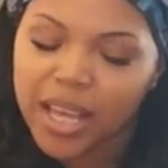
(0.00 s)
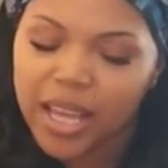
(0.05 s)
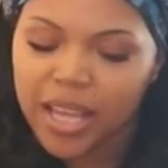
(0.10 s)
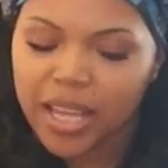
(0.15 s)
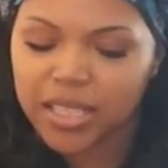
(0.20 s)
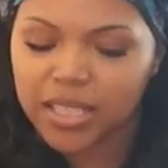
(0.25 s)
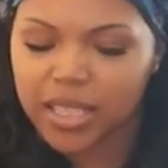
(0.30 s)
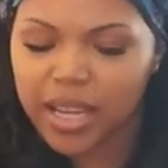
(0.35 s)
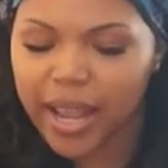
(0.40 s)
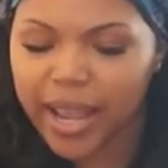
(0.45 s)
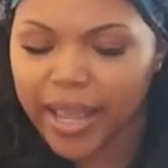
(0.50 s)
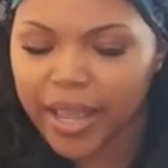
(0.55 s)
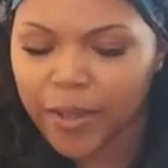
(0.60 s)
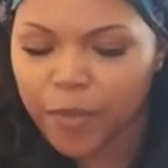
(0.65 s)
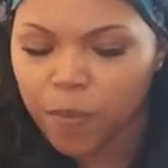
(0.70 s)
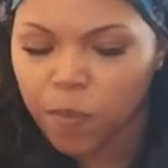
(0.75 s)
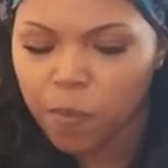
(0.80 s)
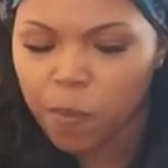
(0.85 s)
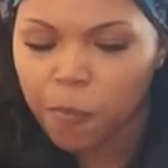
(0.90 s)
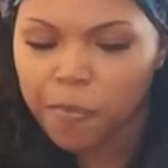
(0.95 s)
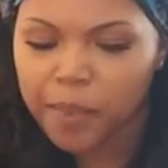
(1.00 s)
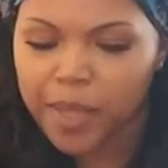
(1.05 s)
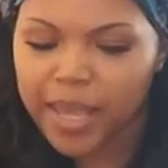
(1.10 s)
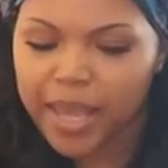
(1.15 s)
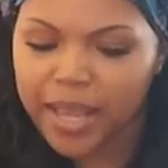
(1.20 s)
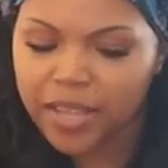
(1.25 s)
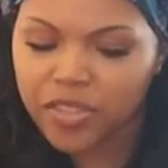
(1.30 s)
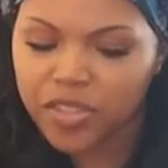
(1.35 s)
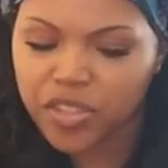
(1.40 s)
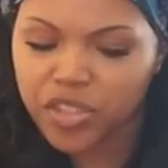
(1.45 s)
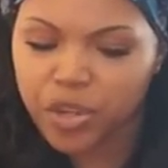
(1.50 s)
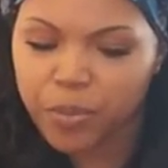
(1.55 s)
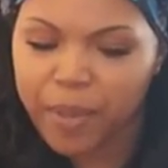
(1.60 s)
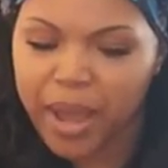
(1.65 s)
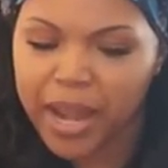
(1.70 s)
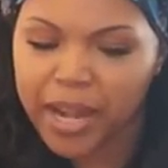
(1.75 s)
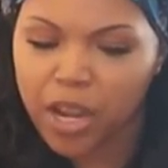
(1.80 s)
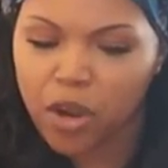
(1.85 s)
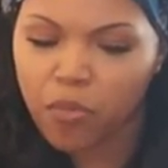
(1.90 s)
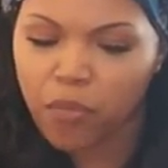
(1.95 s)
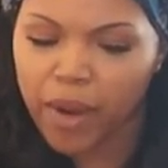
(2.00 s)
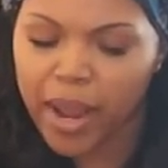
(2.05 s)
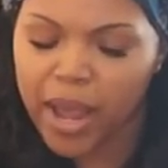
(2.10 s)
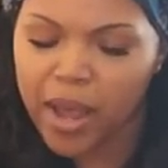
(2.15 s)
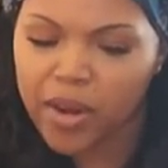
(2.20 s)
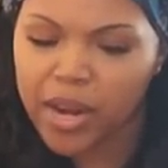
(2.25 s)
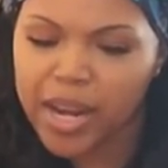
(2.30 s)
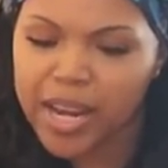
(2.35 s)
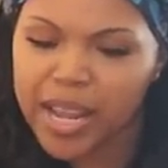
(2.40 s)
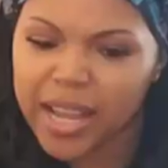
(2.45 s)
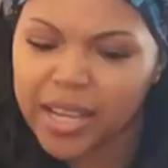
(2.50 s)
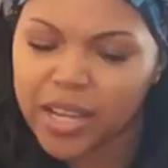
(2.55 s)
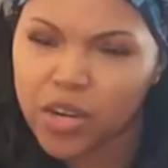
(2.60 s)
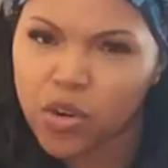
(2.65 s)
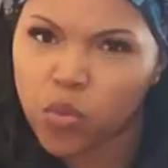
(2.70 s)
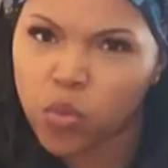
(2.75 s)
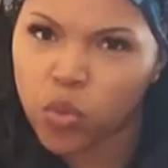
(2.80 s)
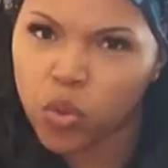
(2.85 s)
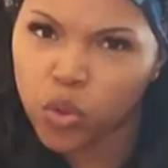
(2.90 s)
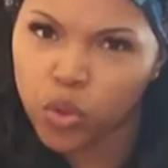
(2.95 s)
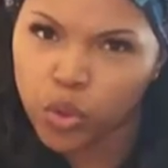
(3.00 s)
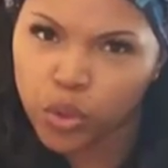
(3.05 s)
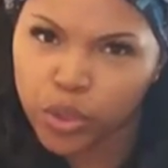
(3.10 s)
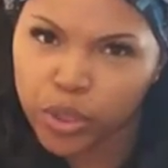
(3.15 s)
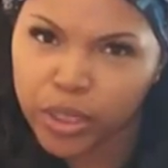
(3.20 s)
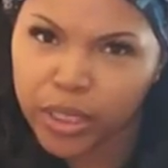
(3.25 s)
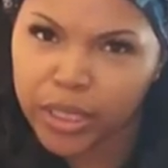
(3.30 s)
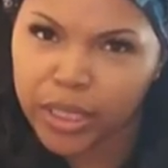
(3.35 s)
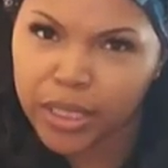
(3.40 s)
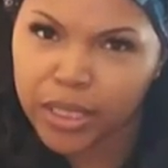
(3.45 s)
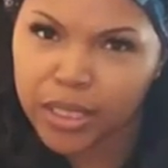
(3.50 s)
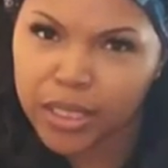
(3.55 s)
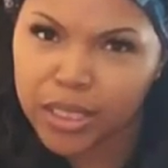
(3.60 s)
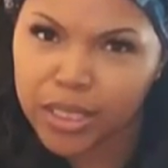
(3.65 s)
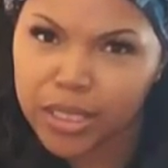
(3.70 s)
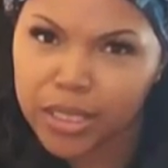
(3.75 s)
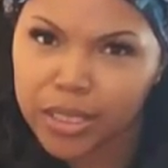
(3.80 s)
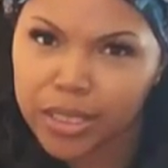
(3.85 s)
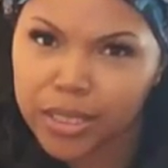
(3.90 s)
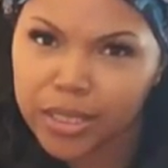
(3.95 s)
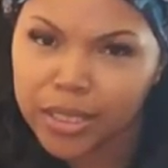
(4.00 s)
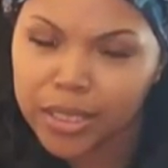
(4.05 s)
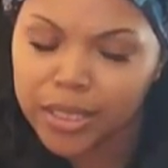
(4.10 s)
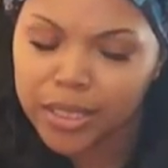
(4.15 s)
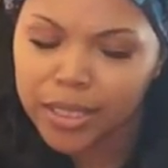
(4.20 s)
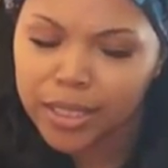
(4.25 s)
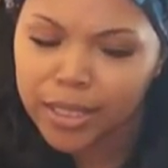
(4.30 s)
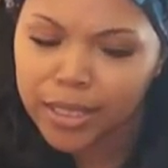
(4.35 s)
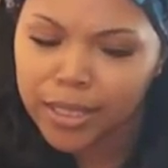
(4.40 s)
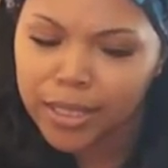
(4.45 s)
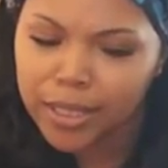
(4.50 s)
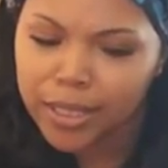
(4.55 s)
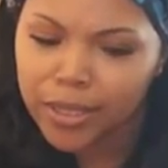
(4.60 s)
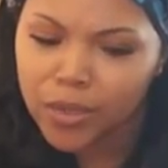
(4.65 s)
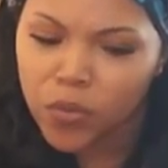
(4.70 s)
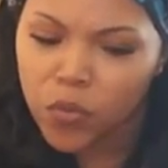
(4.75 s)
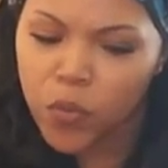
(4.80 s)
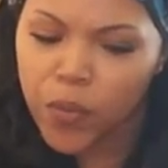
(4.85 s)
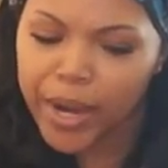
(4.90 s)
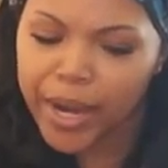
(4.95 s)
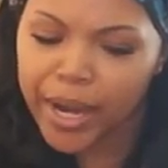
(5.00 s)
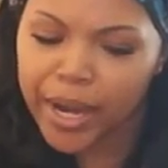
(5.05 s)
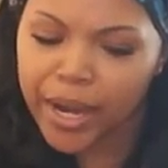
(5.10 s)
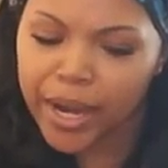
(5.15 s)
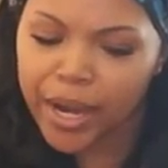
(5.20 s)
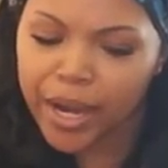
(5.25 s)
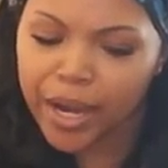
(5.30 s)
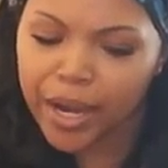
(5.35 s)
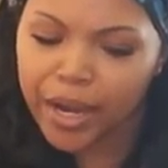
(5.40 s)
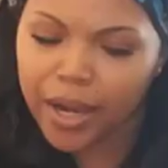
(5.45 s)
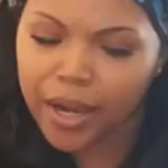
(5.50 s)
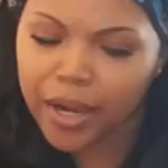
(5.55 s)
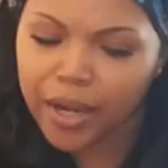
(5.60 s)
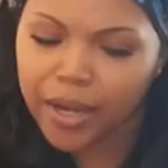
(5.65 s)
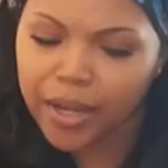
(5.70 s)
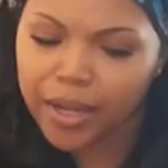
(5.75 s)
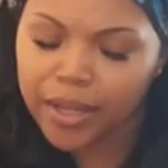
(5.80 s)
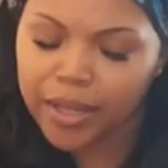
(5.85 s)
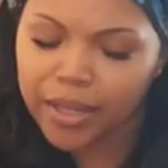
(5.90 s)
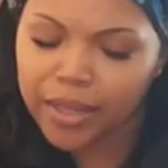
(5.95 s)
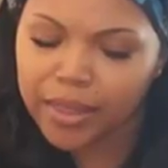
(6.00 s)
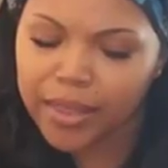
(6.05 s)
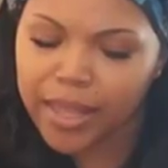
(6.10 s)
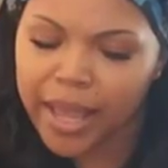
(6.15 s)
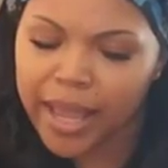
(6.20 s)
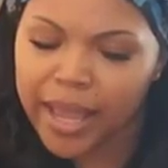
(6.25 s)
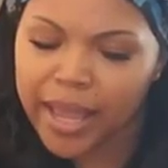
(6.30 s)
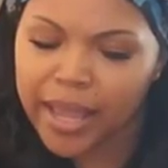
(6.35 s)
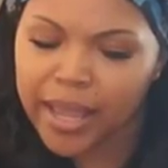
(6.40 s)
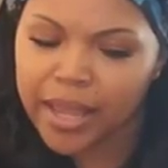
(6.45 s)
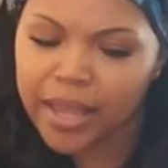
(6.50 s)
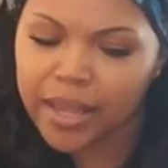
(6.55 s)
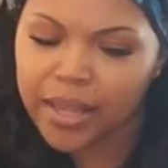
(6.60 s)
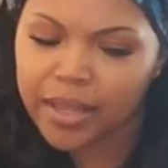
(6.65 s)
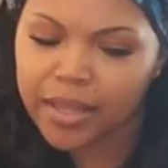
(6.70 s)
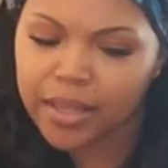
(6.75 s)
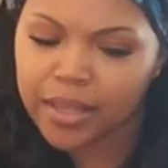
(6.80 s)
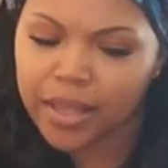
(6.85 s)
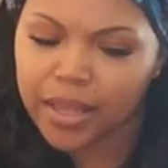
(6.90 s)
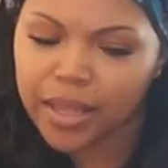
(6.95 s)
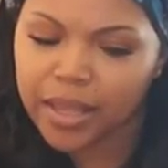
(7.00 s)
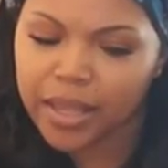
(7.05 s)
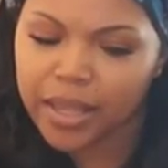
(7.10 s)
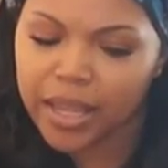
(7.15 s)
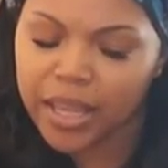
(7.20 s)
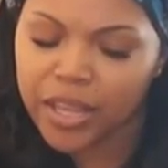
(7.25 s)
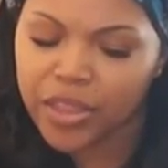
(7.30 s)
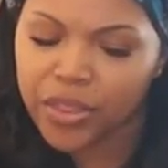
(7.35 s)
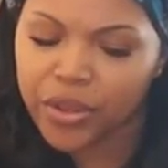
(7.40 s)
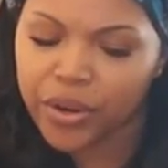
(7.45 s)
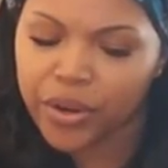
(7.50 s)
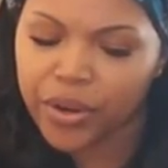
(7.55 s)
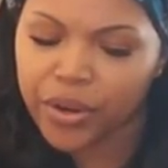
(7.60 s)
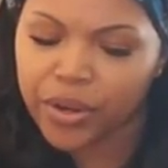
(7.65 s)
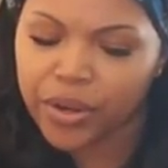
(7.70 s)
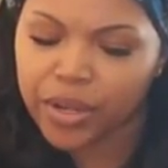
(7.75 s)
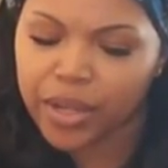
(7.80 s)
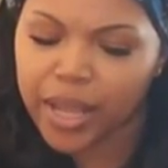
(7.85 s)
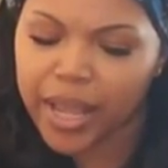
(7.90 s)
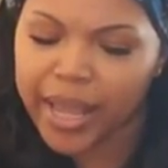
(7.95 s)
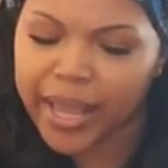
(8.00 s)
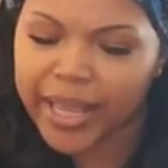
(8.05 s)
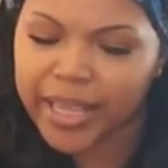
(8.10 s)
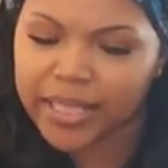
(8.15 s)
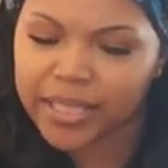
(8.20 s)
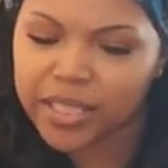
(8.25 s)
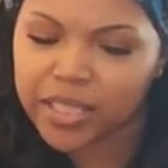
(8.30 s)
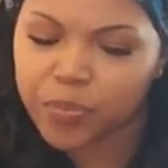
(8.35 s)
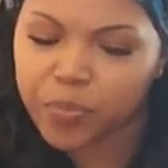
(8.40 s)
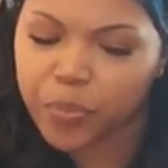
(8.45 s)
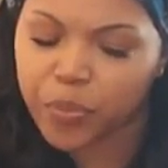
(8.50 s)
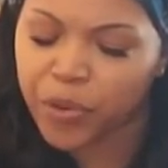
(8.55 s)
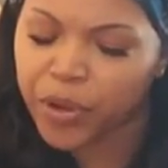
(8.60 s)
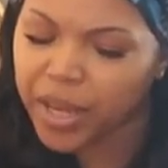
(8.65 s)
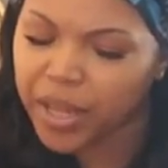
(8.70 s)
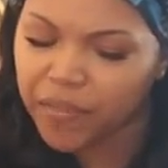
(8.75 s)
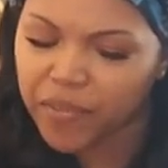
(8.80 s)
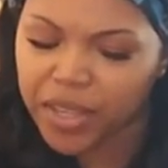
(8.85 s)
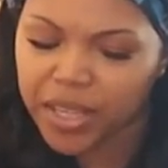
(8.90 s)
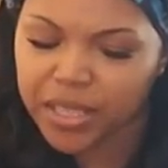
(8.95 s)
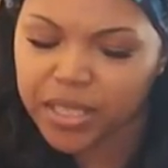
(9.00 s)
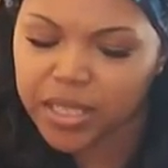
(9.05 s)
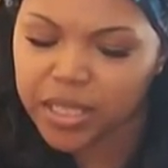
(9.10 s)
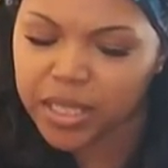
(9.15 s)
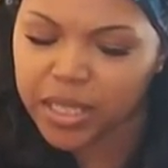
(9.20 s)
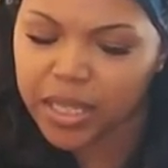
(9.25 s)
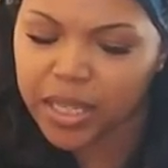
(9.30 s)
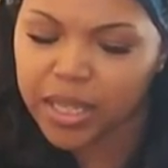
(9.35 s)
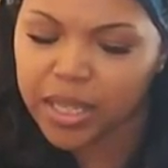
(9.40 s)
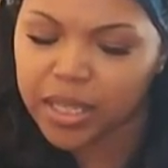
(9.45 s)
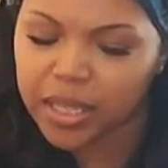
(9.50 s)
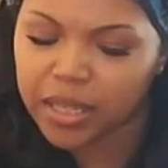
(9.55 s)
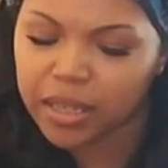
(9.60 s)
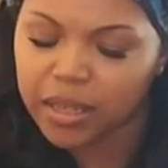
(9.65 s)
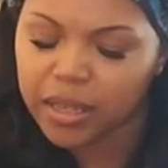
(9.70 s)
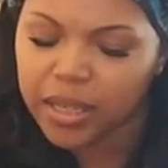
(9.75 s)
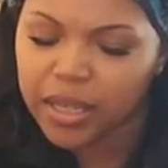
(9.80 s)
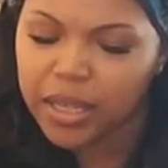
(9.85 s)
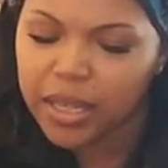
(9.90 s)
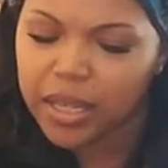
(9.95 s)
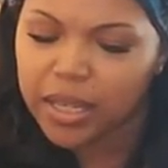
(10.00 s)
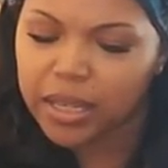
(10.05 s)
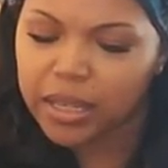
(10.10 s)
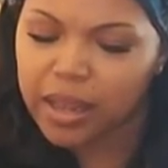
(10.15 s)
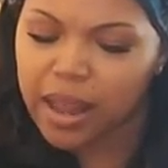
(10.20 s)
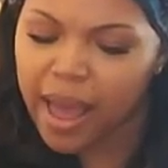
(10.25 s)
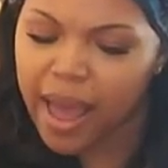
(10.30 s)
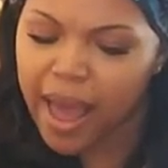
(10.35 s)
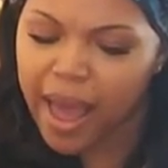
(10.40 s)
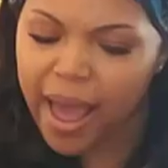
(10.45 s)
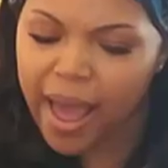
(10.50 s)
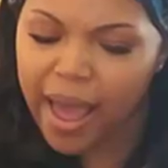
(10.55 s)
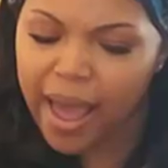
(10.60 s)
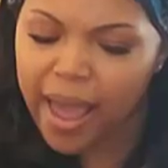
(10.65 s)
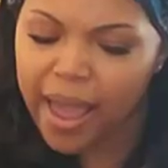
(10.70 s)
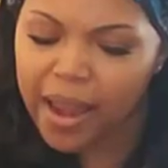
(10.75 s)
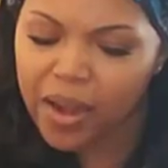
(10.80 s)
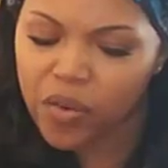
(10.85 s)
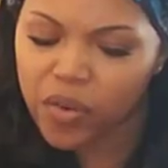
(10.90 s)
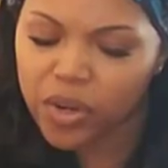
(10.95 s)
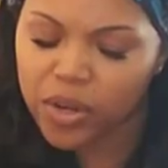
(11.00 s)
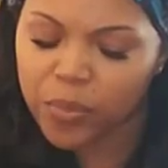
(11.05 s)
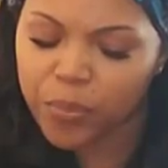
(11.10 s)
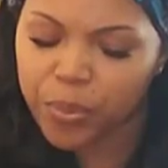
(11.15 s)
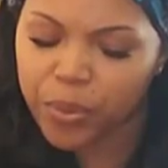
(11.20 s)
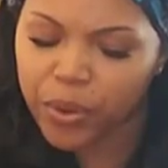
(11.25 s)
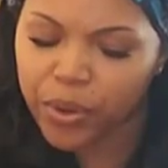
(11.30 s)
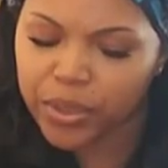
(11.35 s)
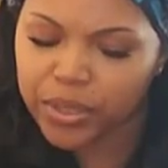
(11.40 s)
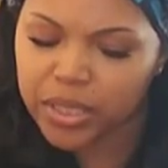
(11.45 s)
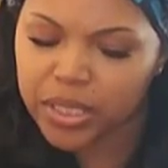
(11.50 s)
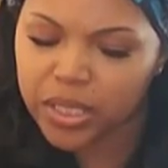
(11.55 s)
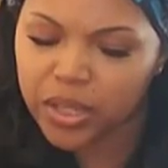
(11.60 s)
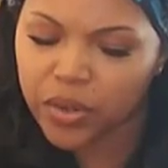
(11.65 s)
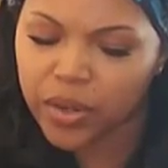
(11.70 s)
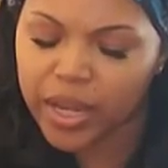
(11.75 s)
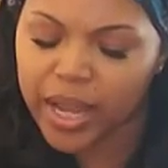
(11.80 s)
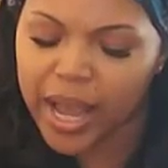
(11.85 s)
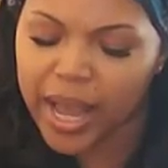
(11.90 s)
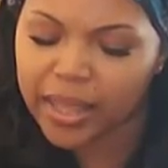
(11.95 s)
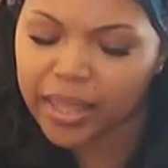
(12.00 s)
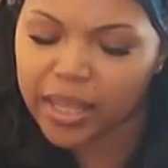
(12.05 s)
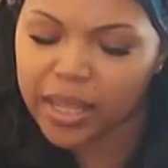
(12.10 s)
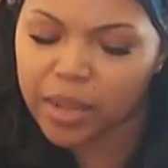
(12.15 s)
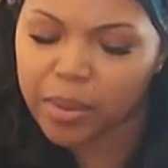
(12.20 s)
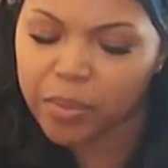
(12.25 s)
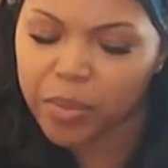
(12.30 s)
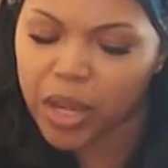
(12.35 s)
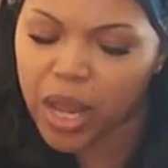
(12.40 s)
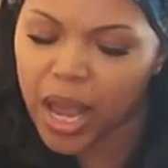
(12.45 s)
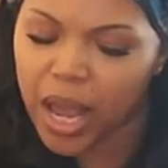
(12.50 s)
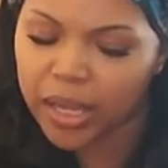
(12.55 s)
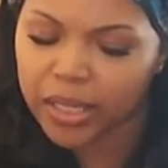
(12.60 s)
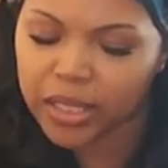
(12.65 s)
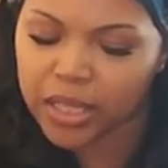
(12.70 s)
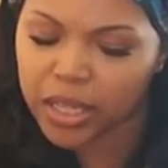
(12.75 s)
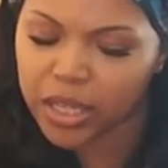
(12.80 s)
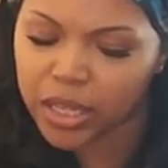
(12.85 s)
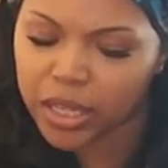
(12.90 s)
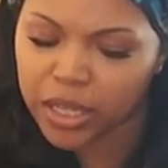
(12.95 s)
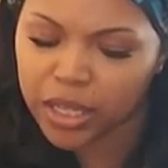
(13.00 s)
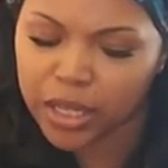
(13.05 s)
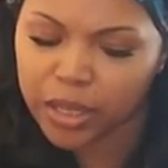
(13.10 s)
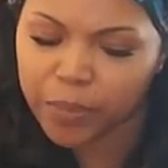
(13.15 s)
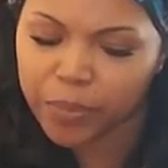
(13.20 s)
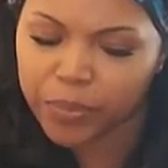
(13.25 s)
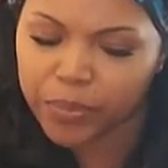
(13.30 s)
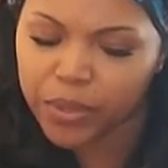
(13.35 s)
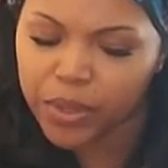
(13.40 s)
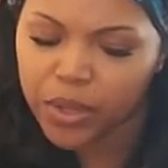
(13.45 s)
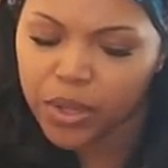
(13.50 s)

It's like catching somebody around the neck of the woods where they either has previously lied on the person or got them locked up